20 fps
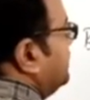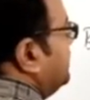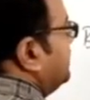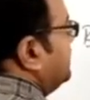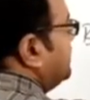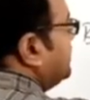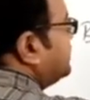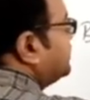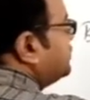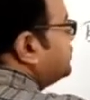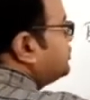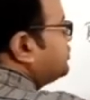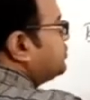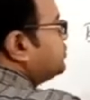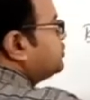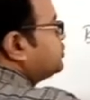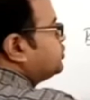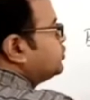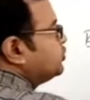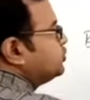just
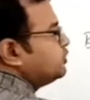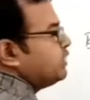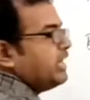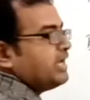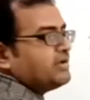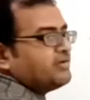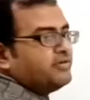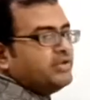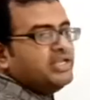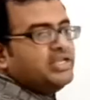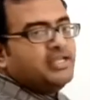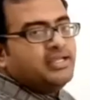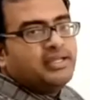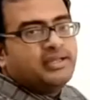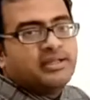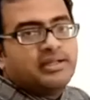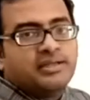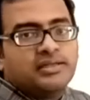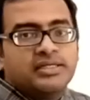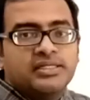to agree,
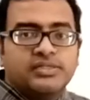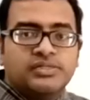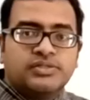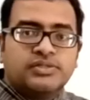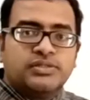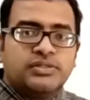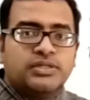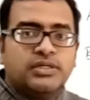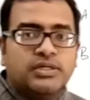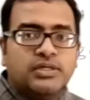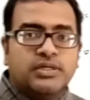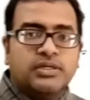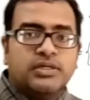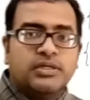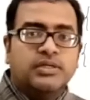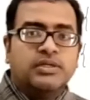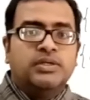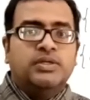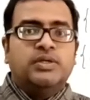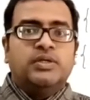does
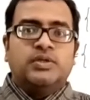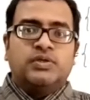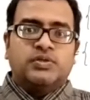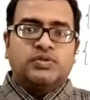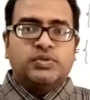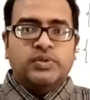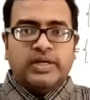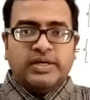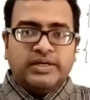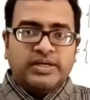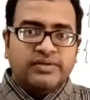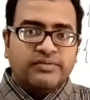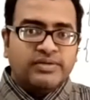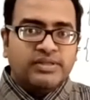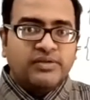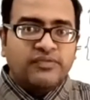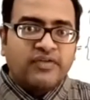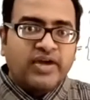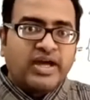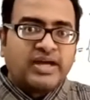to agree with
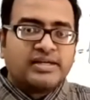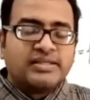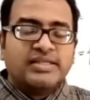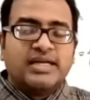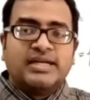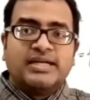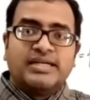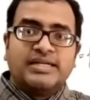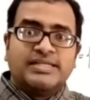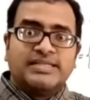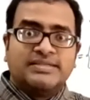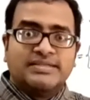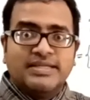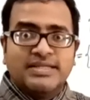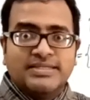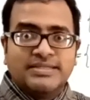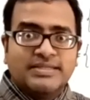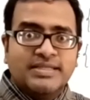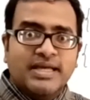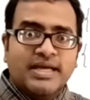the fact that it is
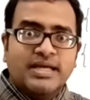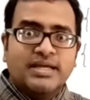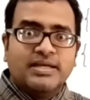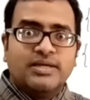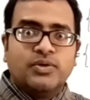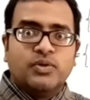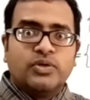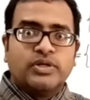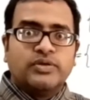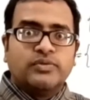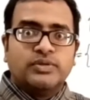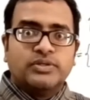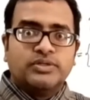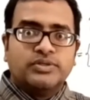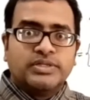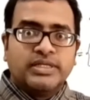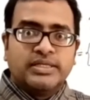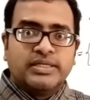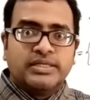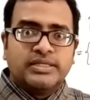less than or equal to
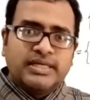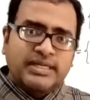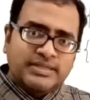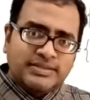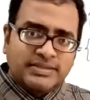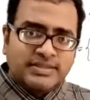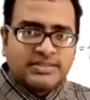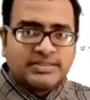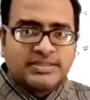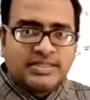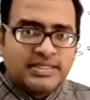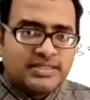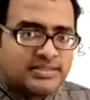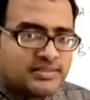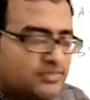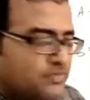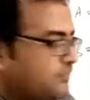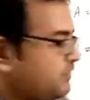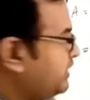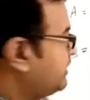10? Yes, it is
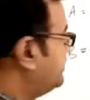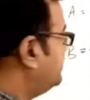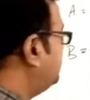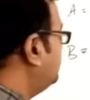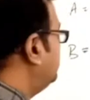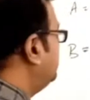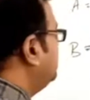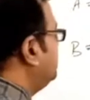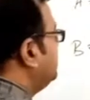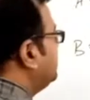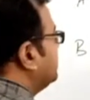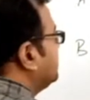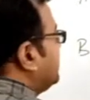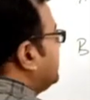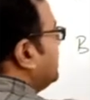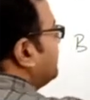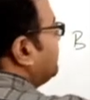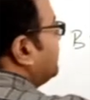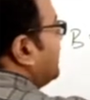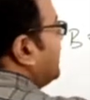less, fine.
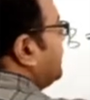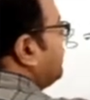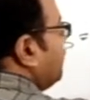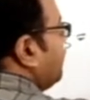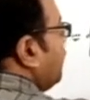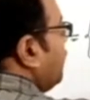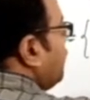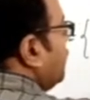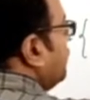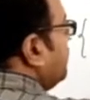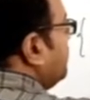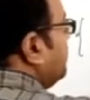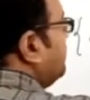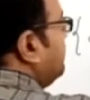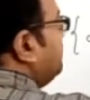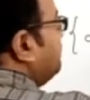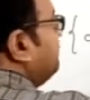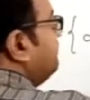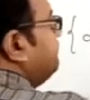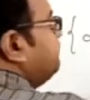Can we write 4?
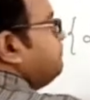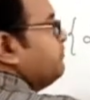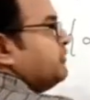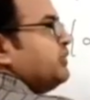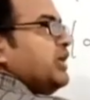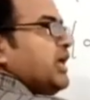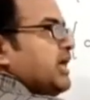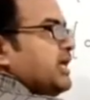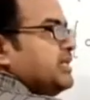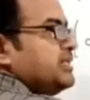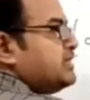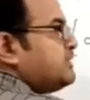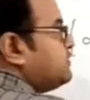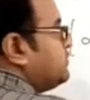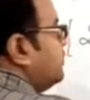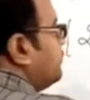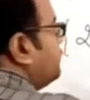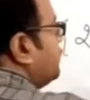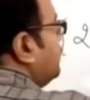Yes, of